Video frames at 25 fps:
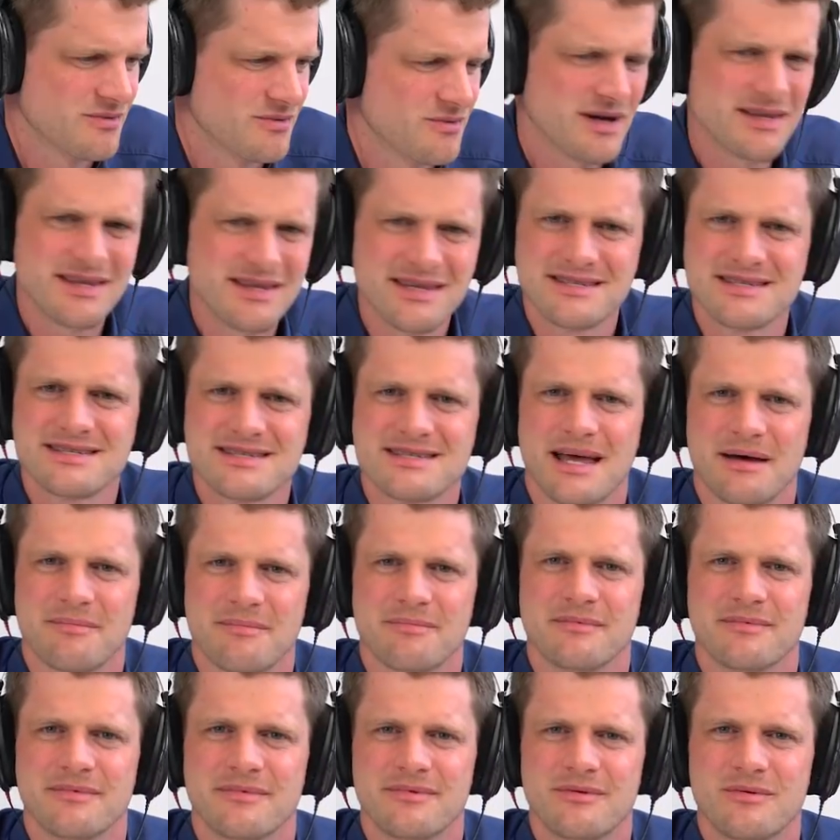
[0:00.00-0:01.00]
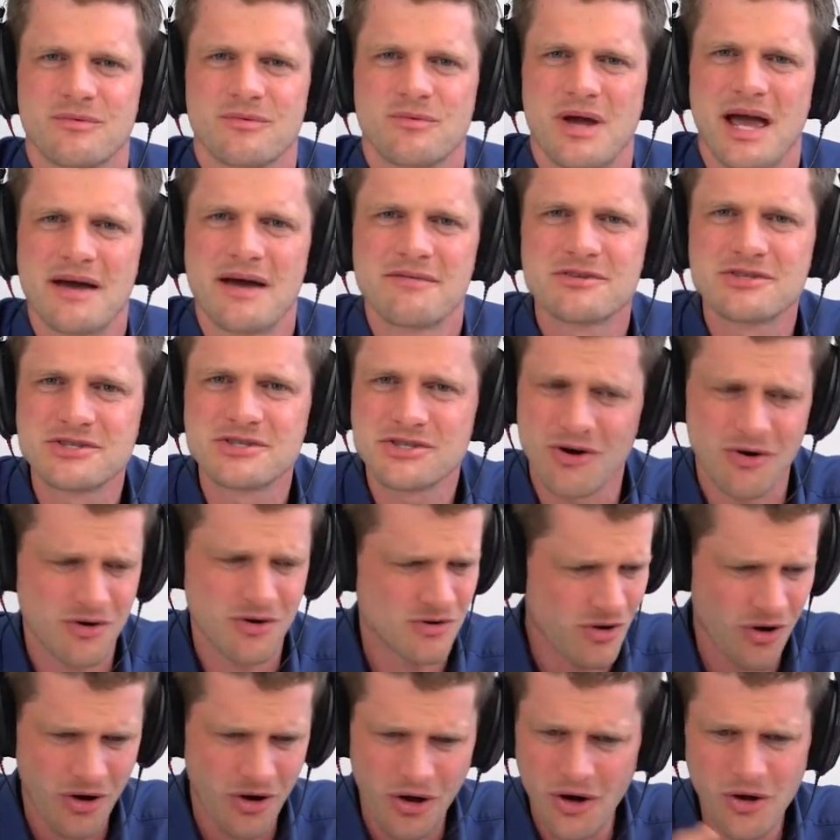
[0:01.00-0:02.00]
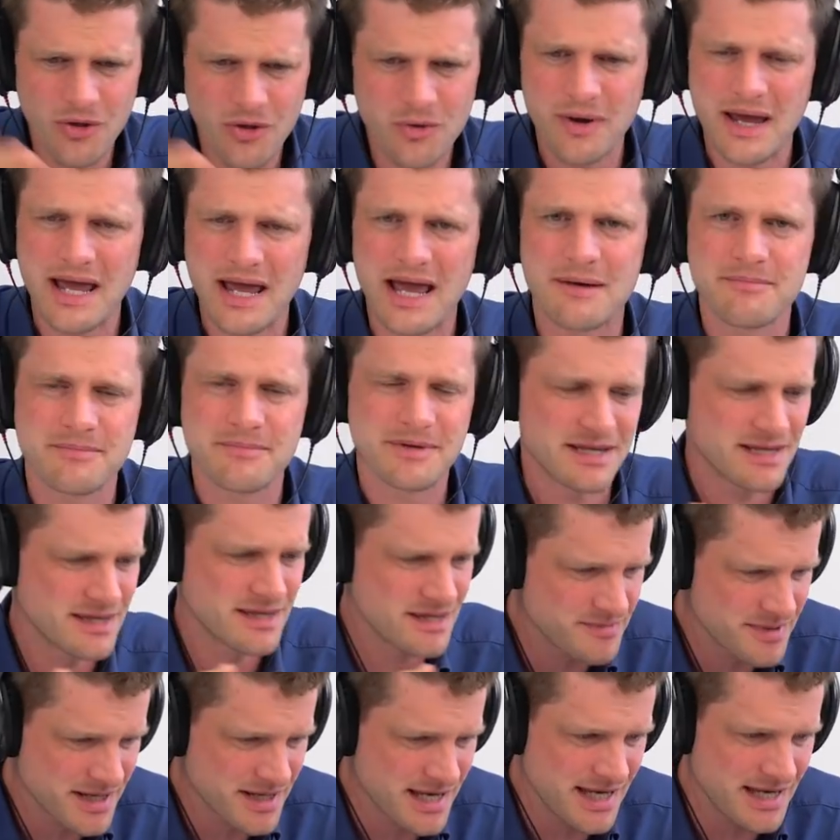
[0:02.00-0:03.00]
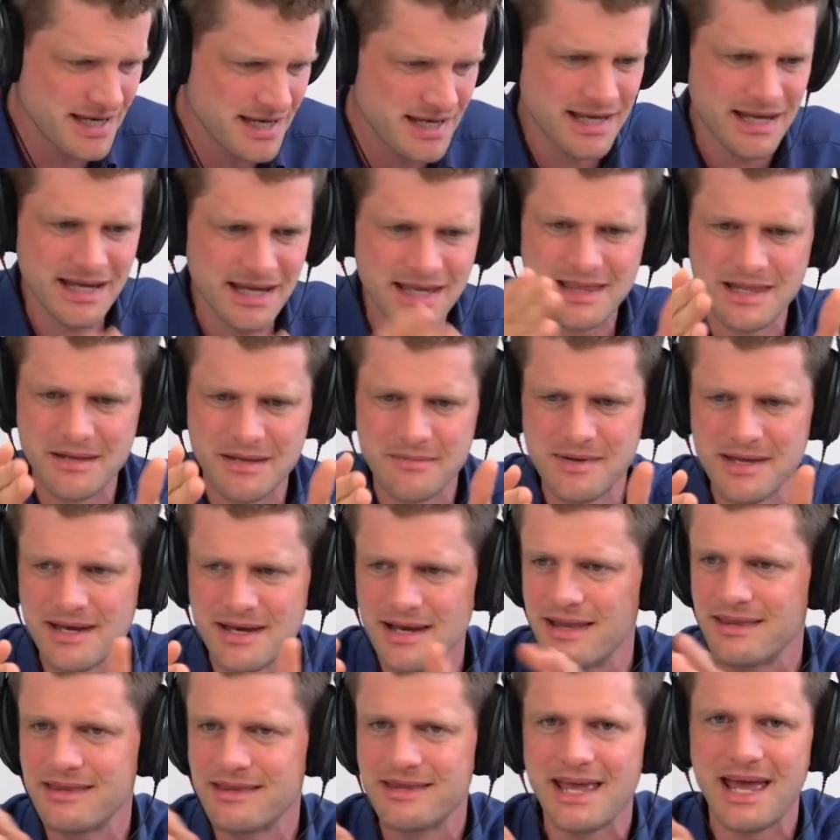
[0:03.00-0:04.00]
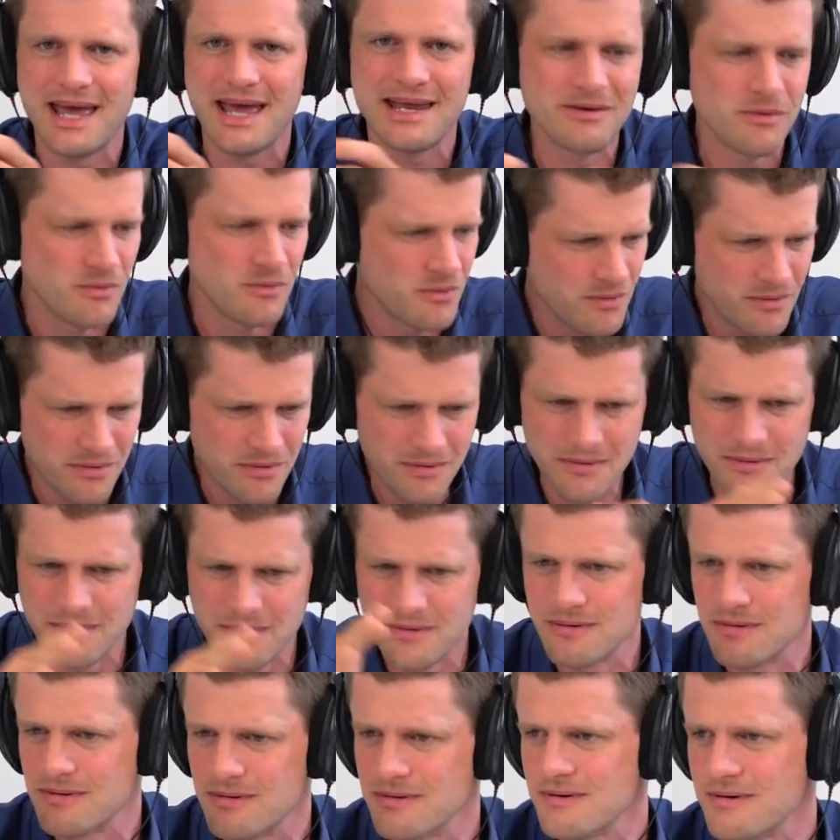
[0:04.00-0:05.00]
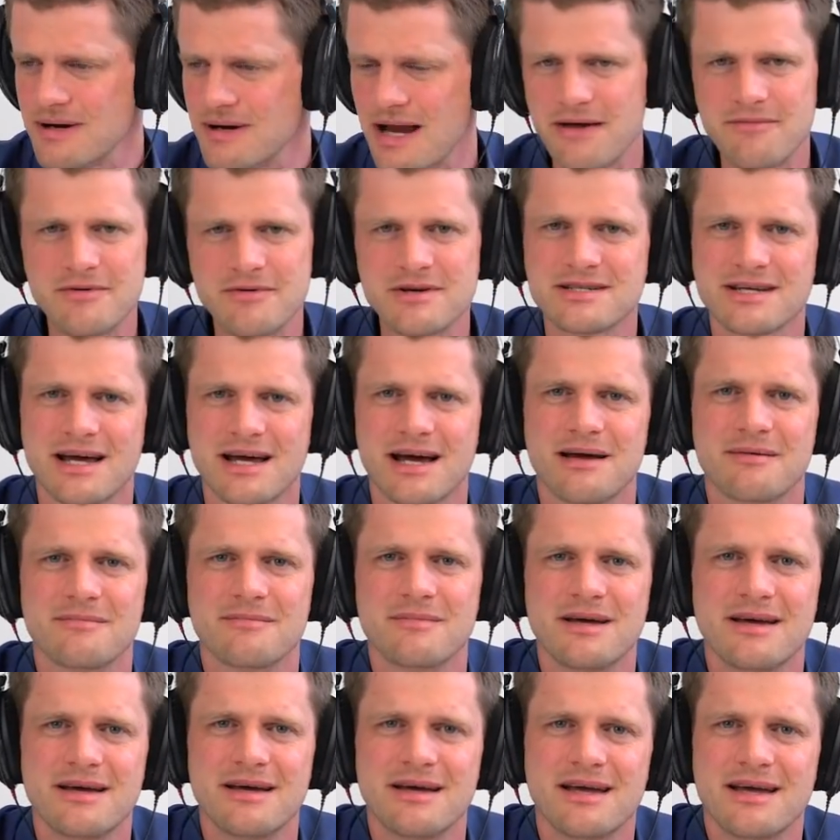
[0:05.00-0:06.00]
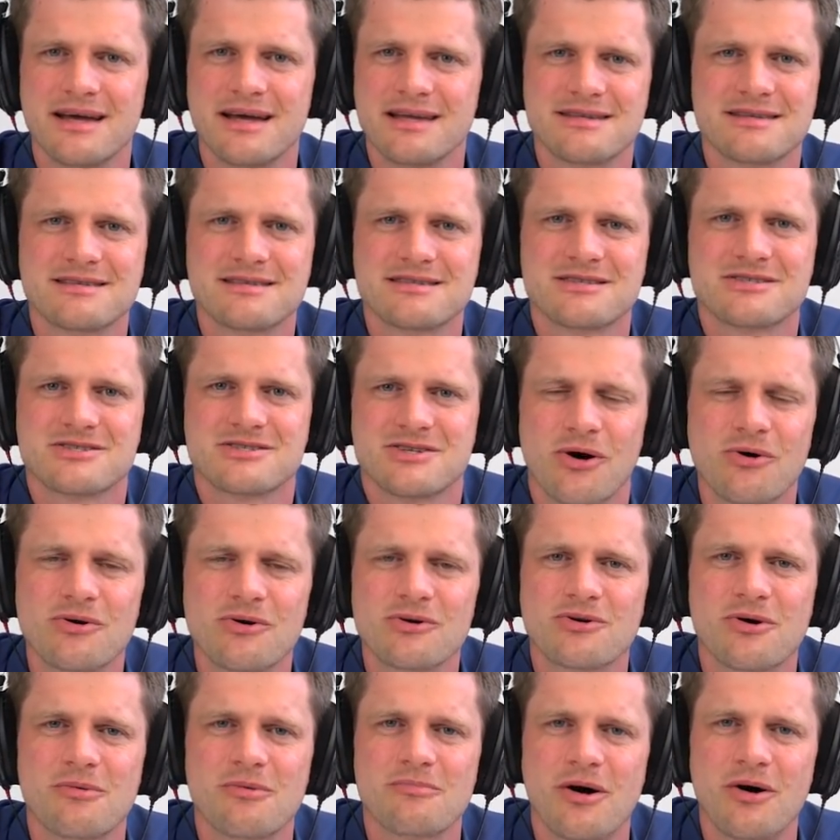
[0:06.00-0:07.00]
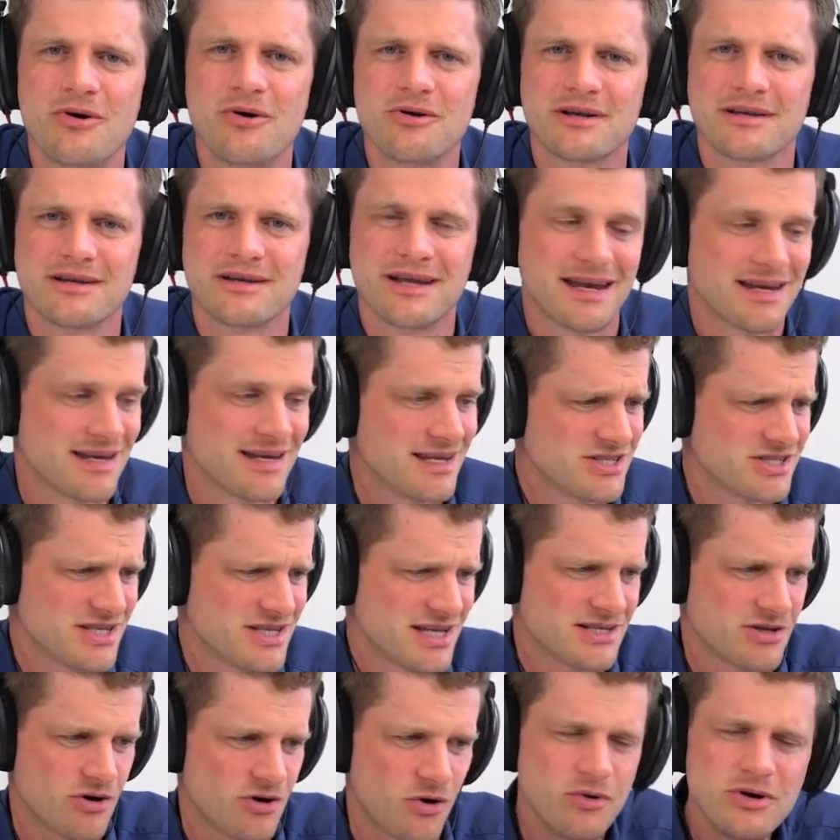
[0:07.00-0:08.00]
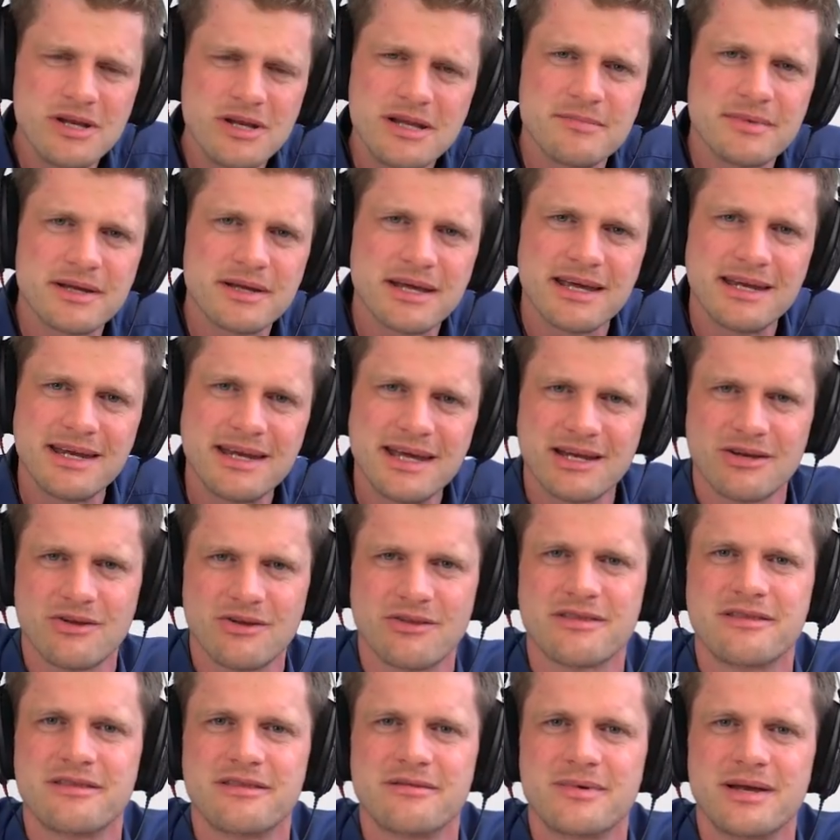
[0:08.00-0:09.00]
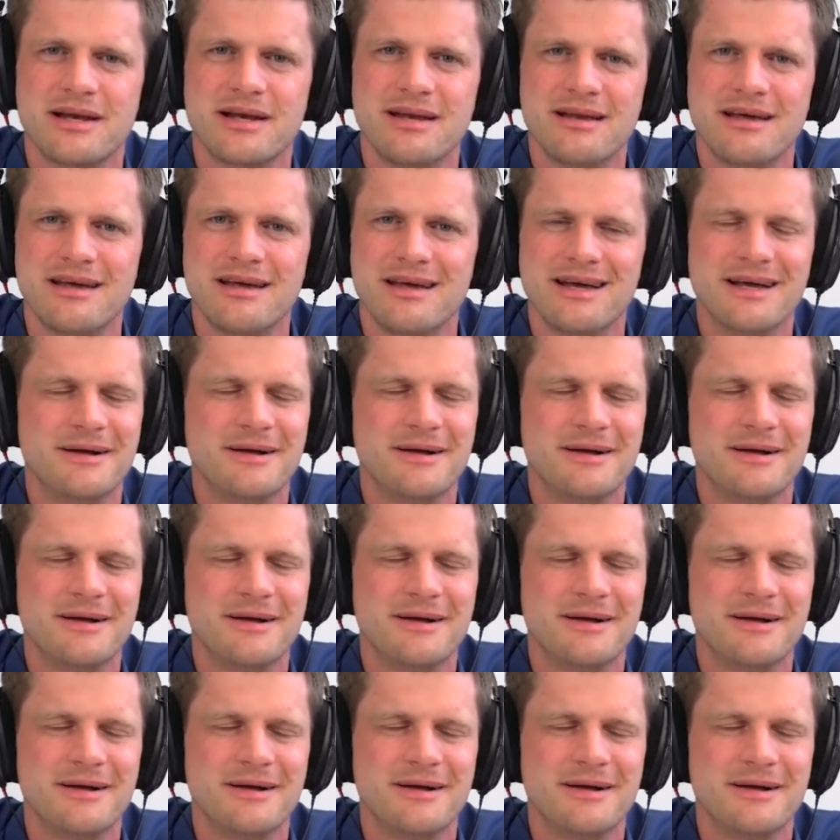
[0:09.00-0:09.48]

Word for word: Why does this happen? we have a tone all the way up in the beginning, in the middle, in the end, woo, every time. It, it's a tone component. And he said only in the beginning and not in the middle.